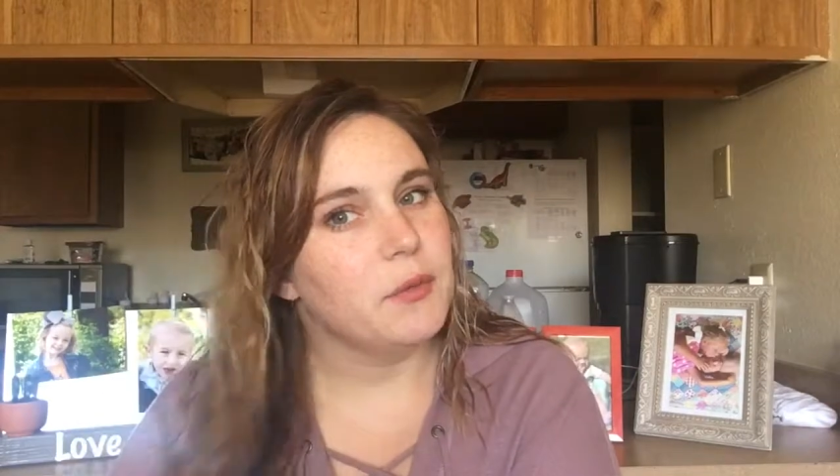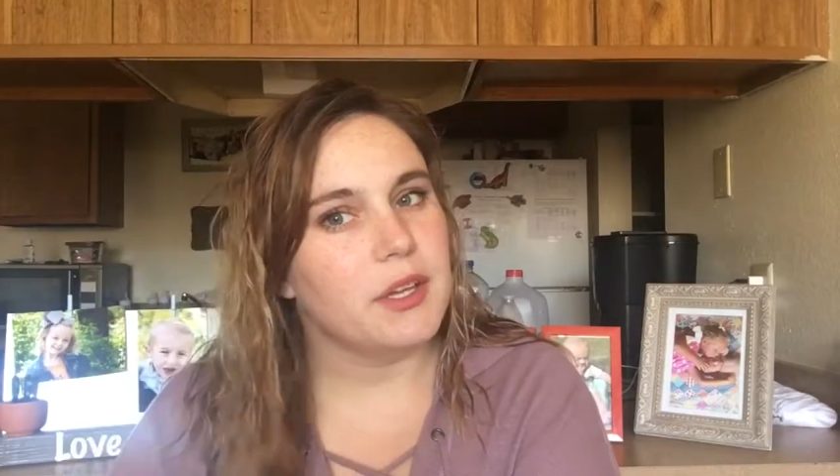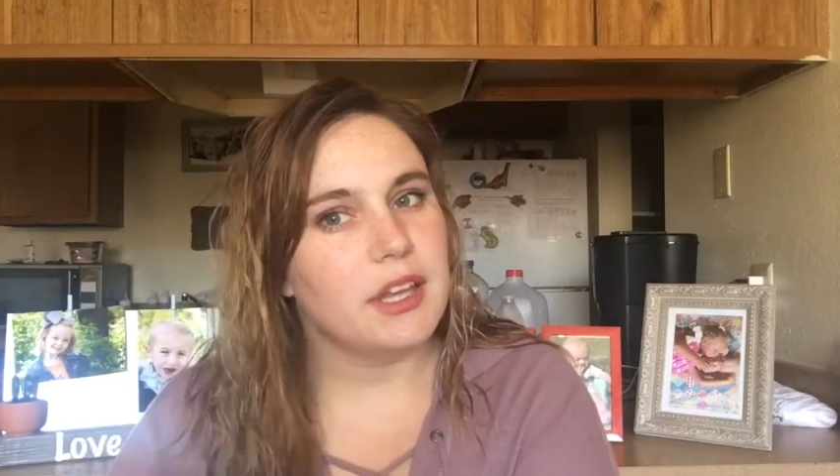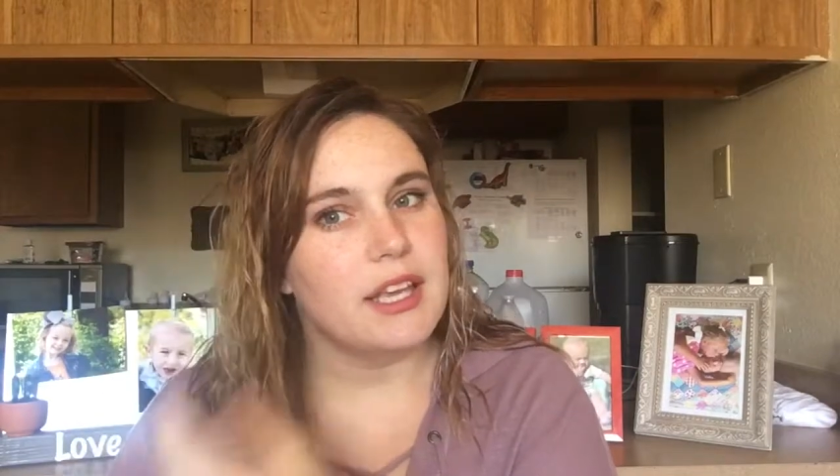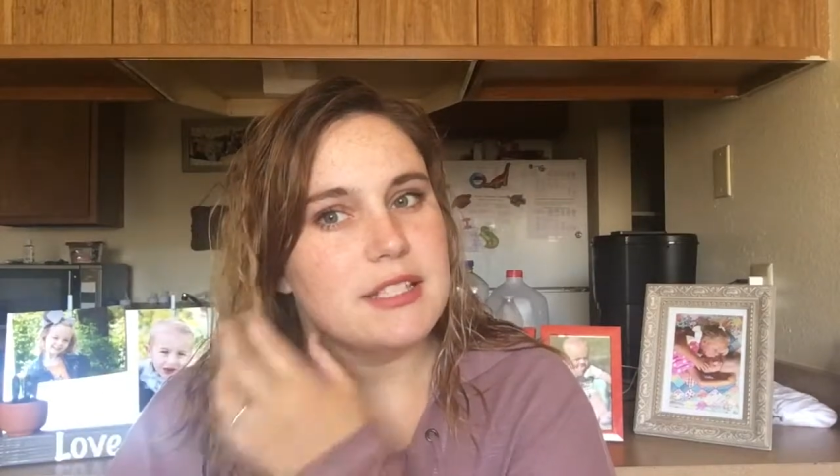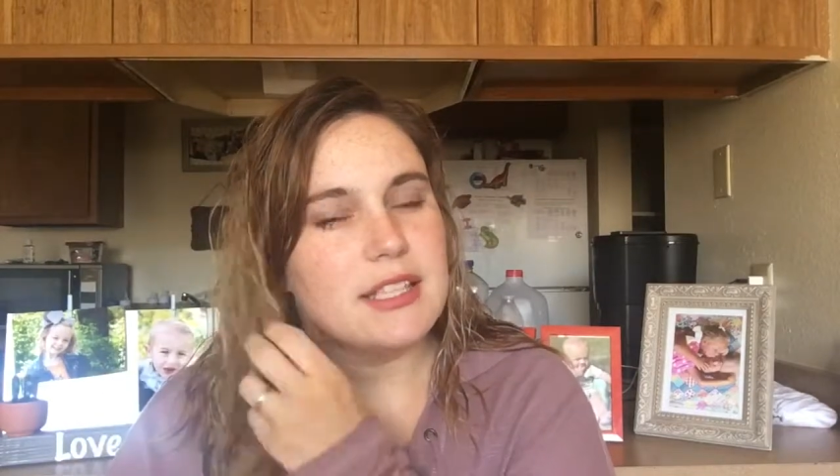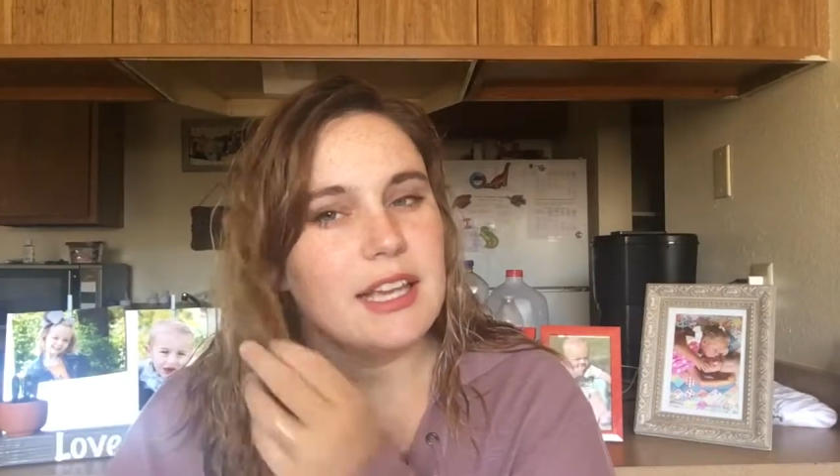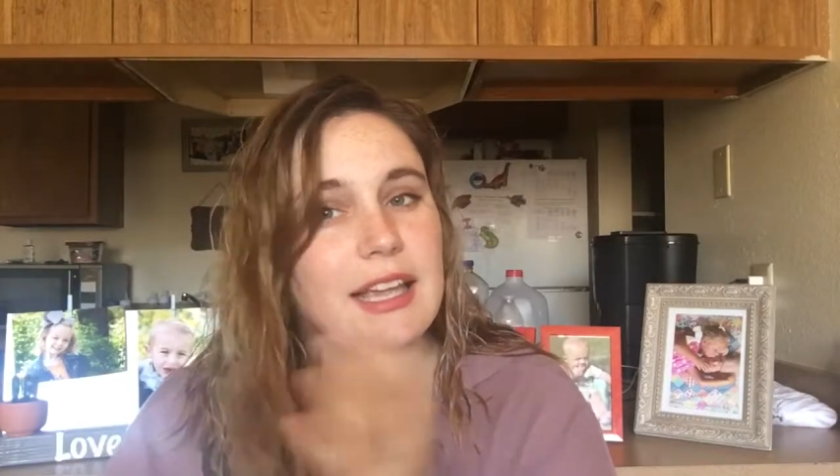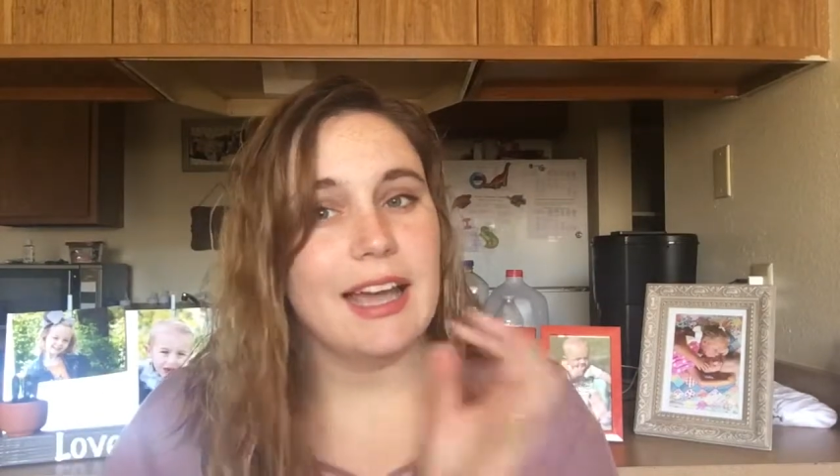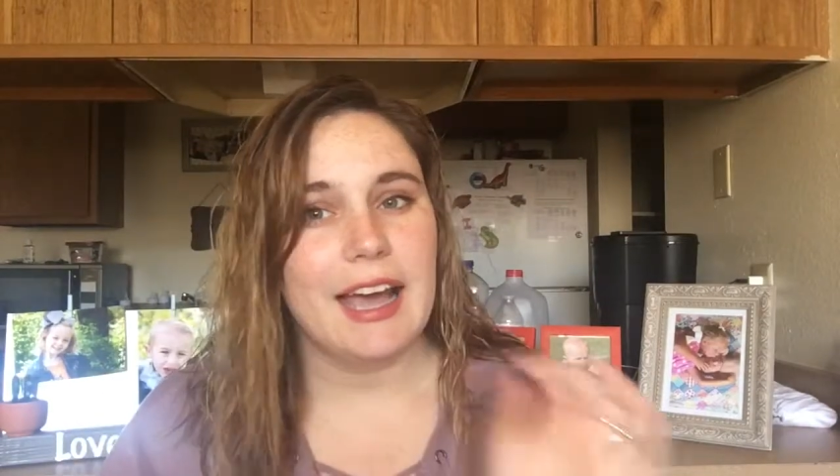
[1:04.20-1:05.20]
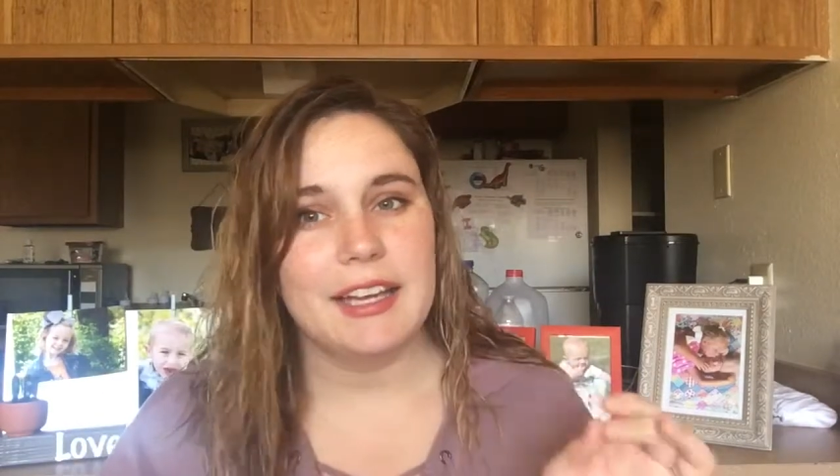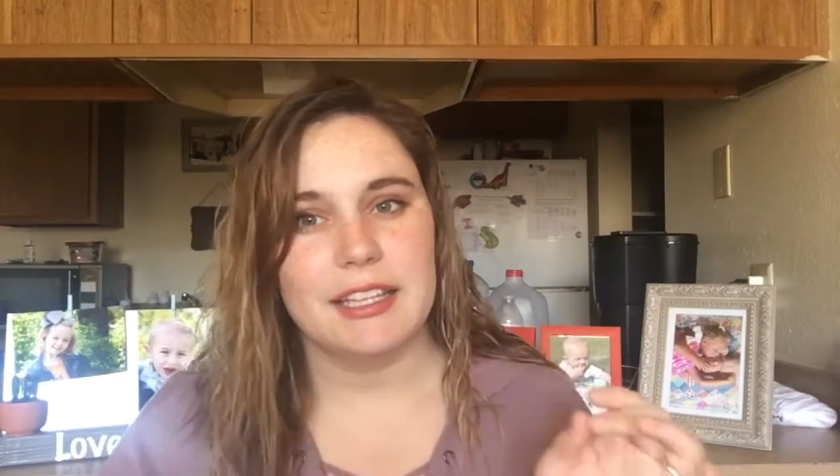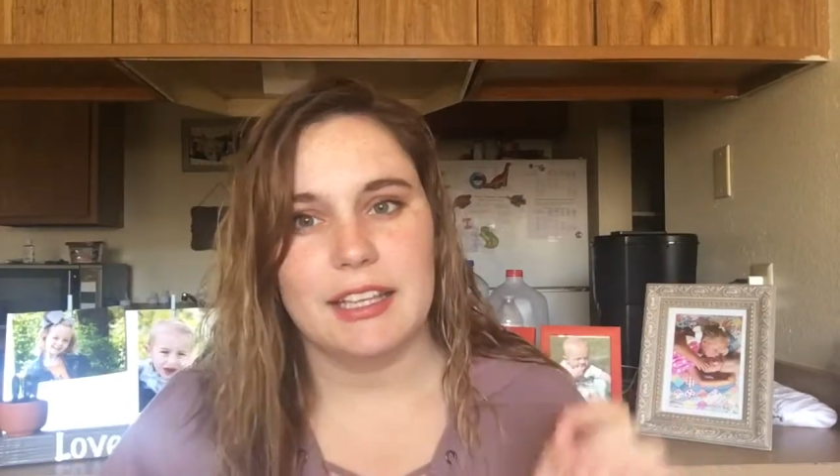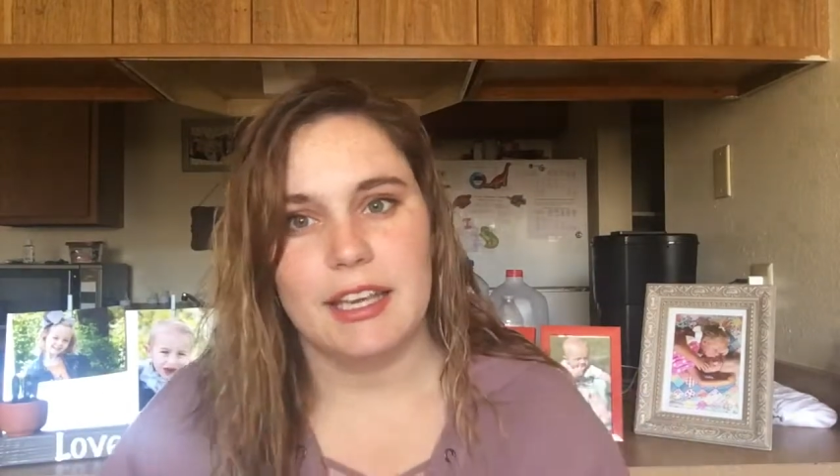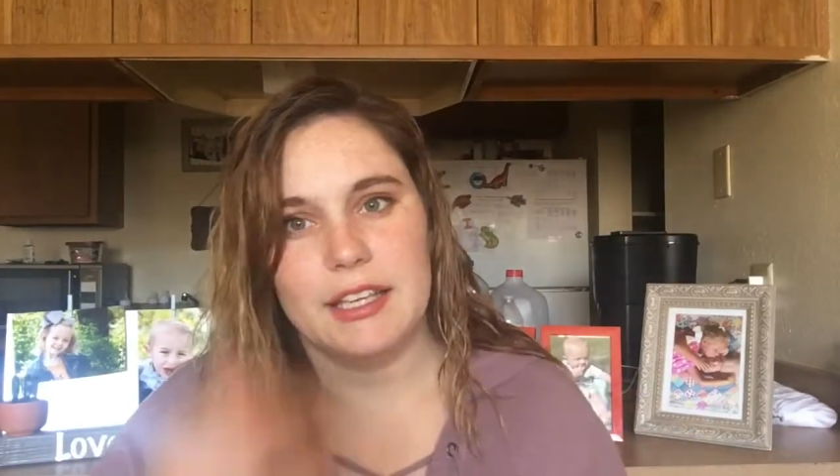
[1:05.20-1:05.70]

realized it kind of late,